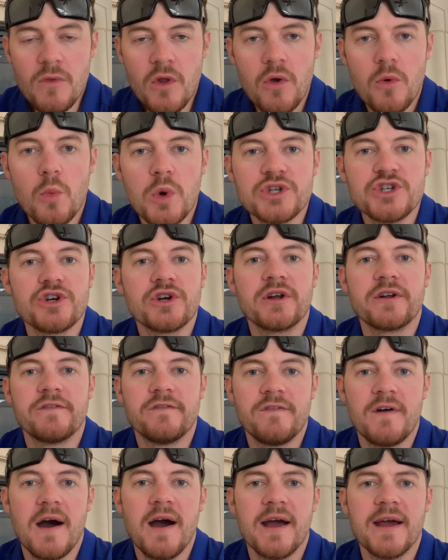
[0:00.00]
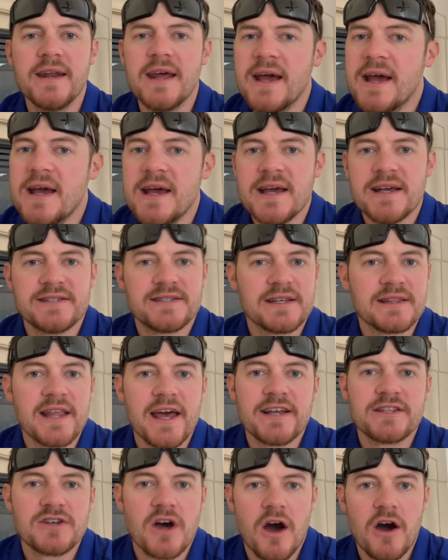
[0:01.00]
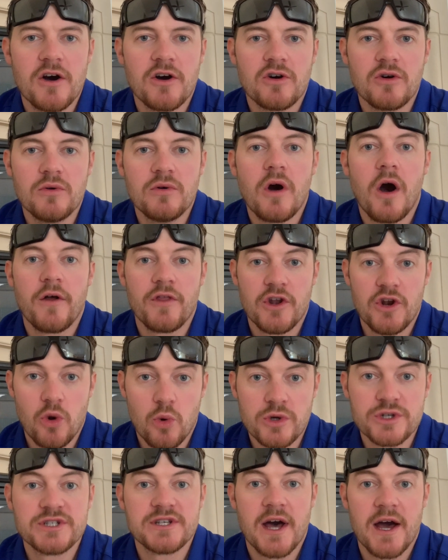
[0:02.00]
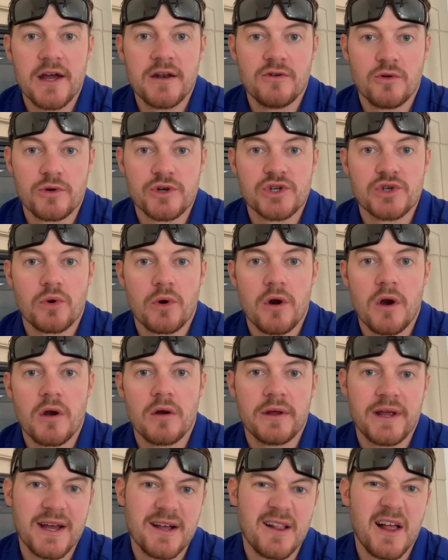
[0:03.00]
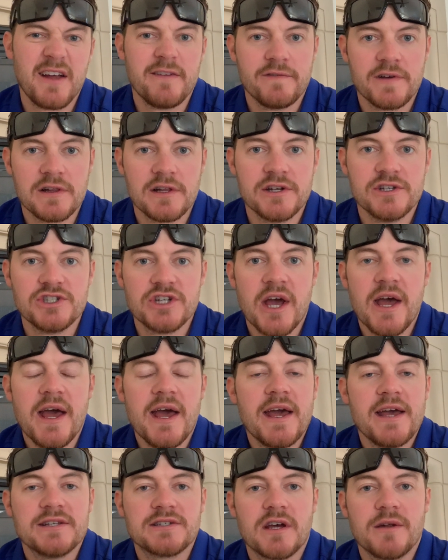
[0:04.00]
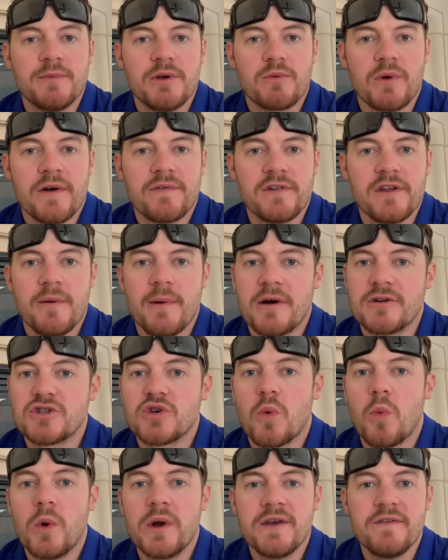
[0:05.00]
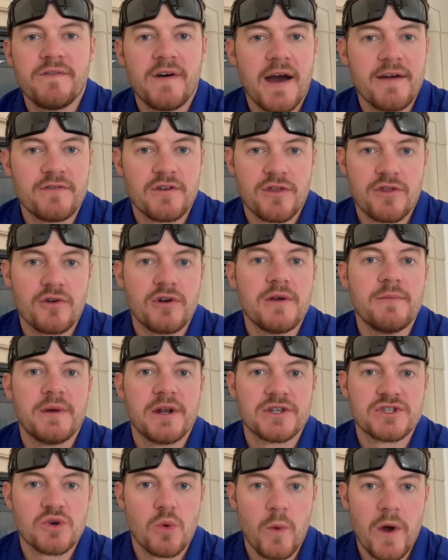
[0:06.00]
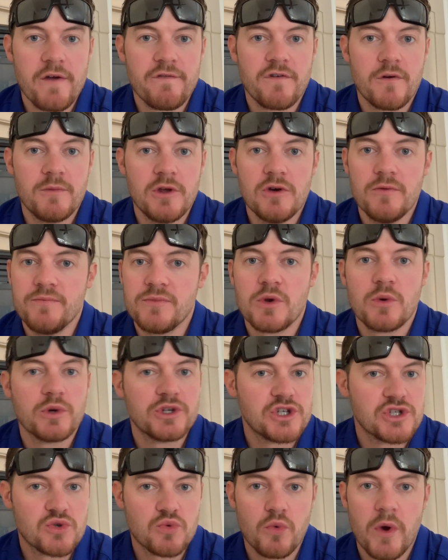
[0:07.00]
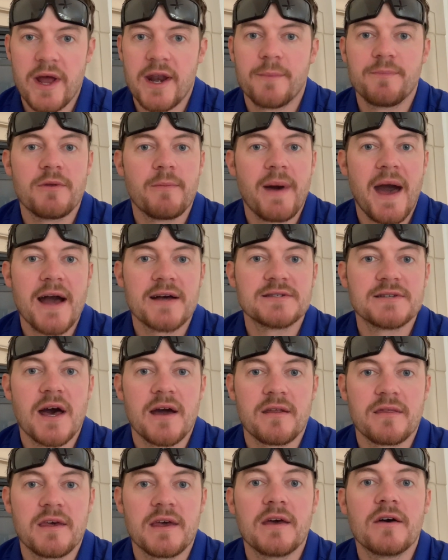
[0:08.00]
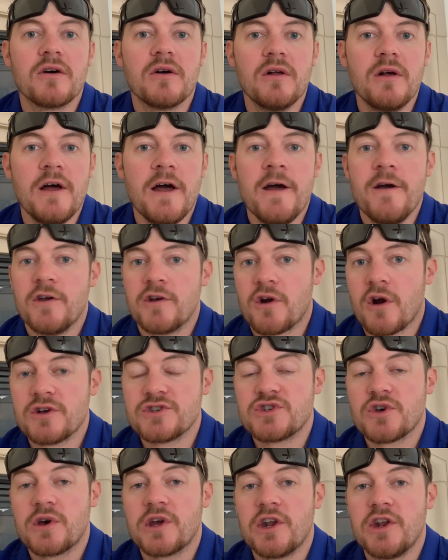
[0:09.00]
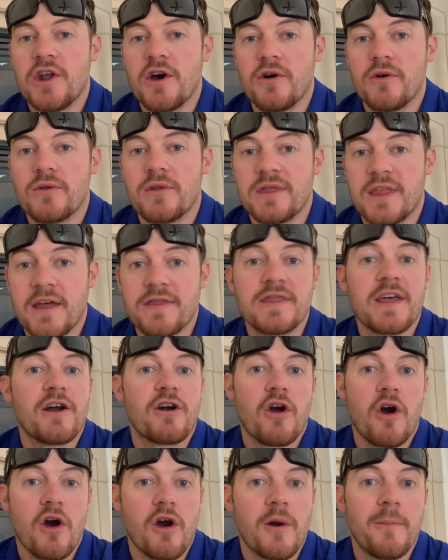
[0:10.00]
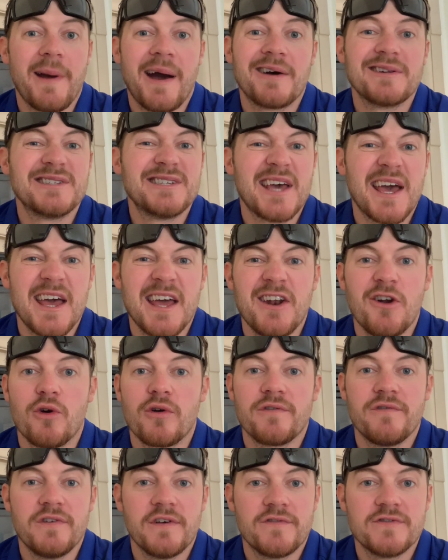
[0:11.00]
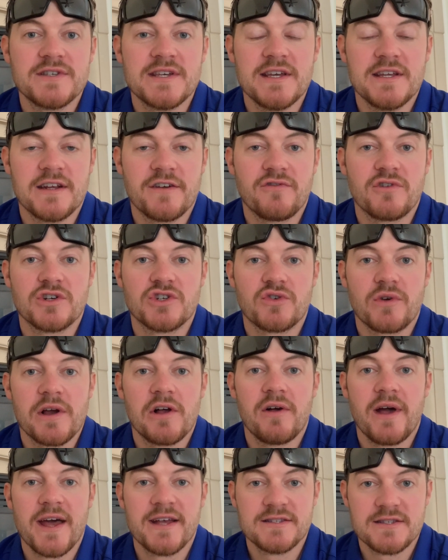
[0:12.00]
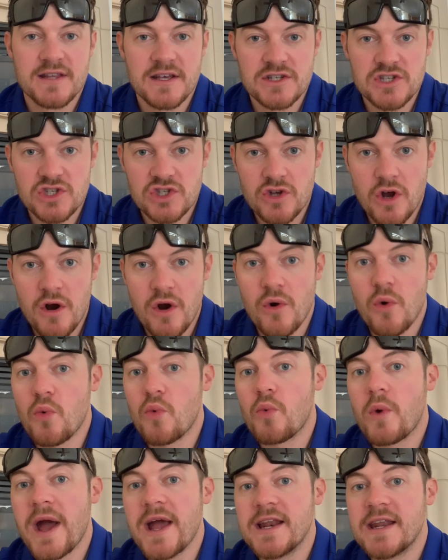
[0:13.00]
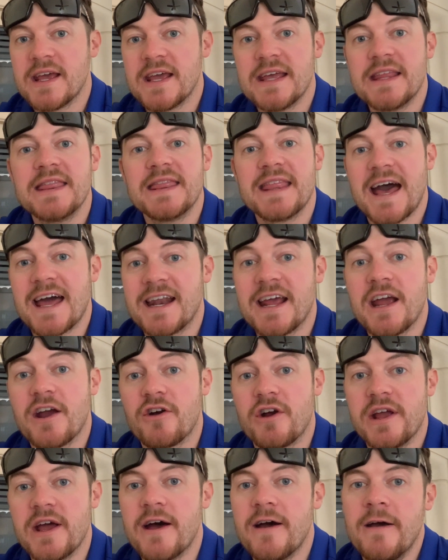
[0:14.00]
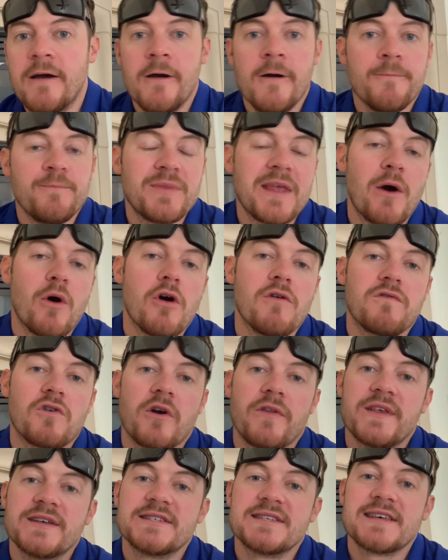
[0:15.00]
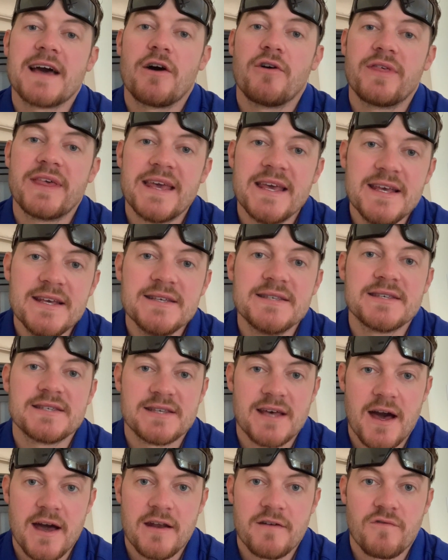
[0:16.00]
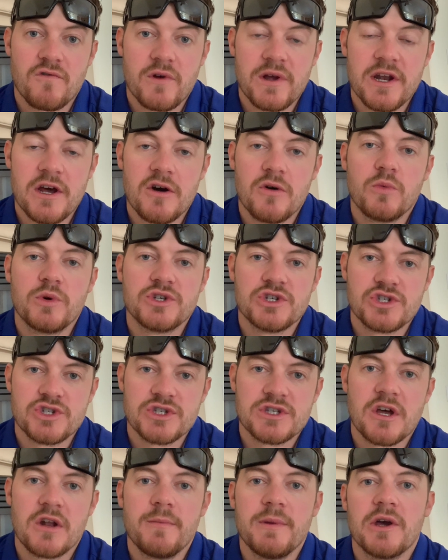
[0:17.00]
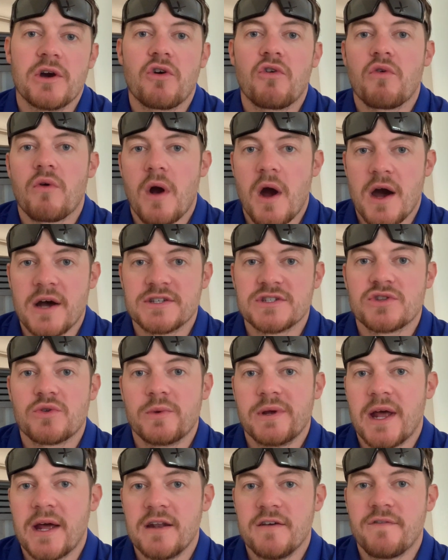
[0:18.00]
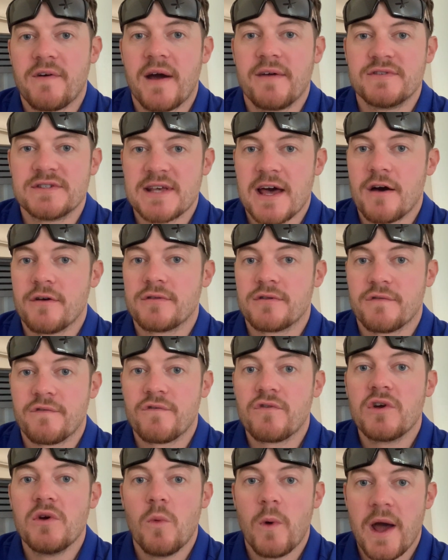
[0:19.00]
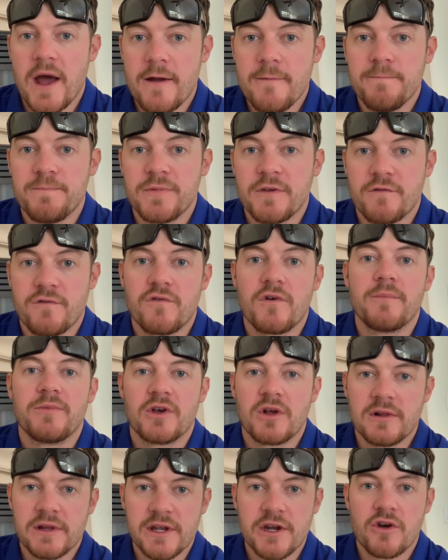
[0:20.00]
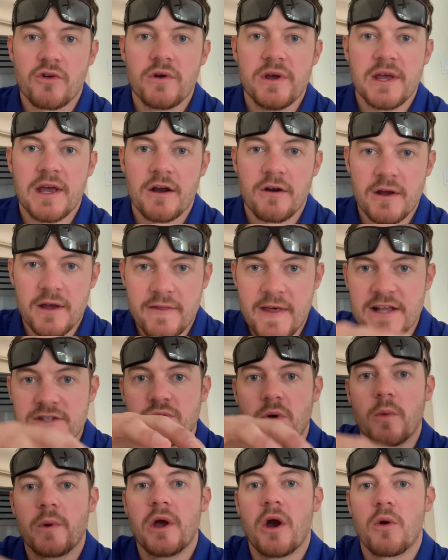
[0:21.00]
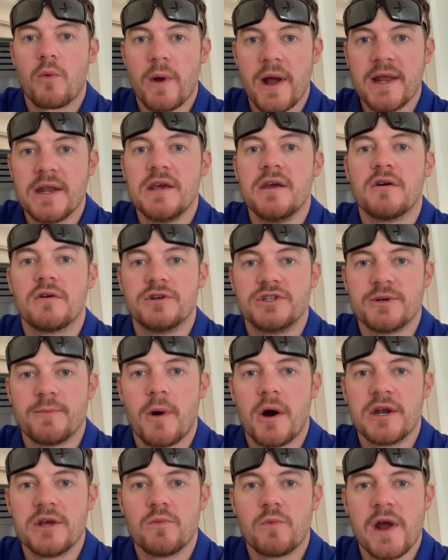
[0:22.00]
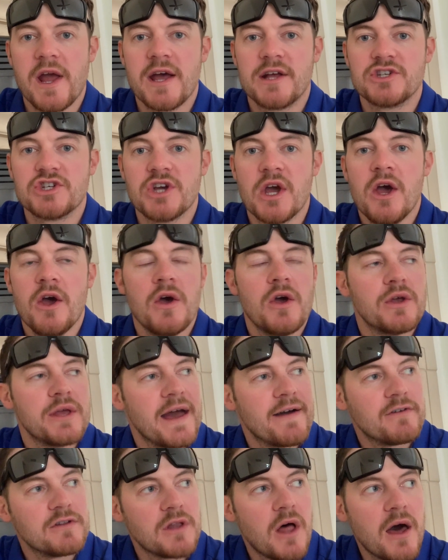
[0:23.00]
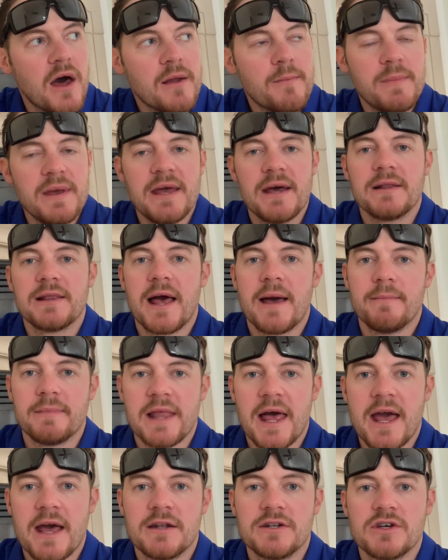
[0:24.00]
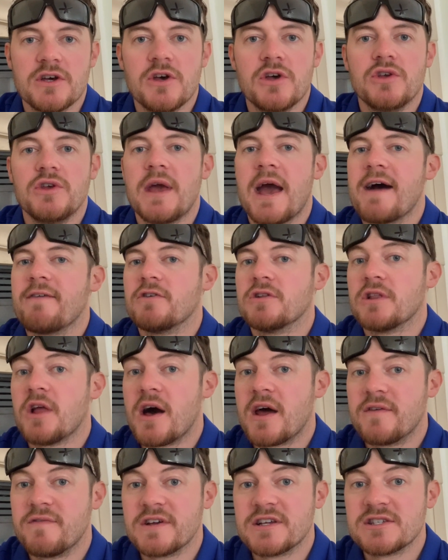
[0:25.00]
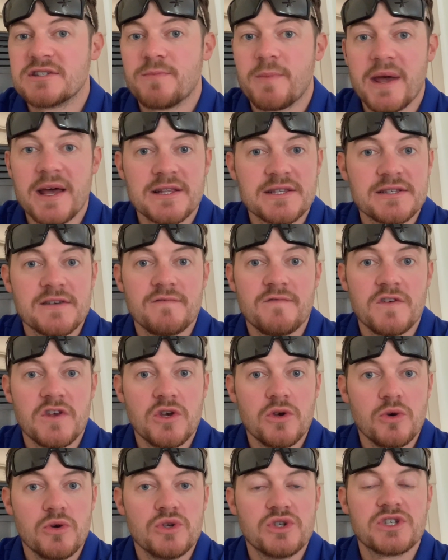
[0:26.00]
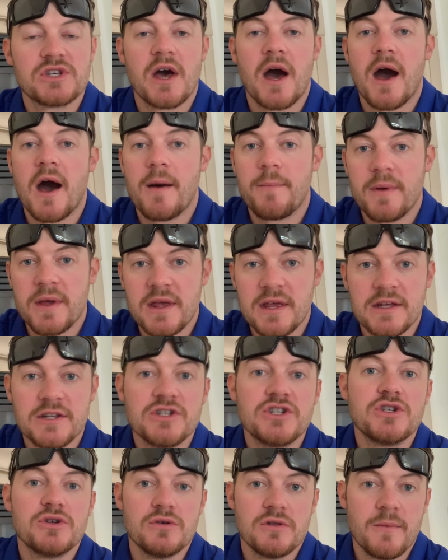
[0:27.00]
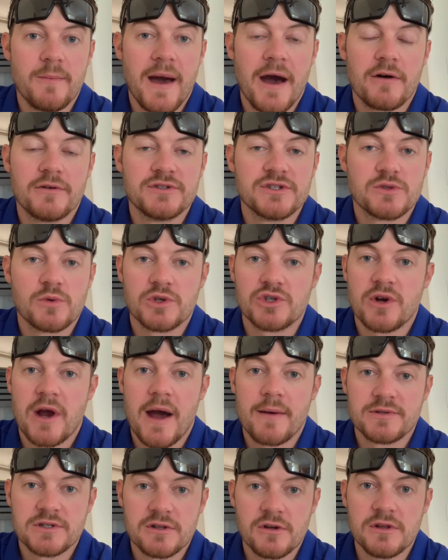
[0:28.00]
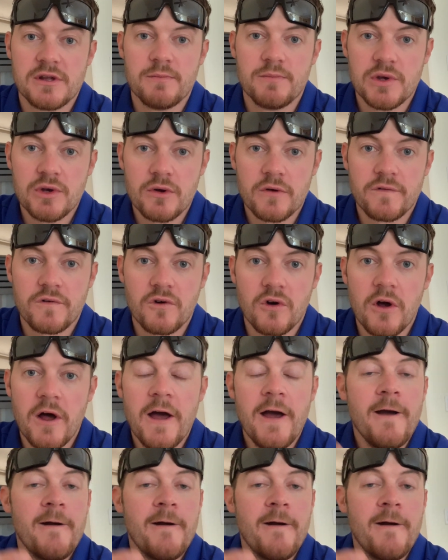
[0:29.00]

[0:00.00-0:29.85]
what you're going to find is that Lake Tahoe on the north side, North Shore, Incline Village, is going to be roughly about 25 to 30 minutes away from you, which is right up the backside of the hill. You're also going to know that there are about 10 or 15 different trailheads that start right in that area. Now, over on the southeast side of Reno, which is just going to be across 395 South, the freeway, from the Galena Creek area, that's where we are right here in Damonte Rance. You have a lot of BLM land, you have a lot of expansive views up into the mountains, which are absolutely beautiful.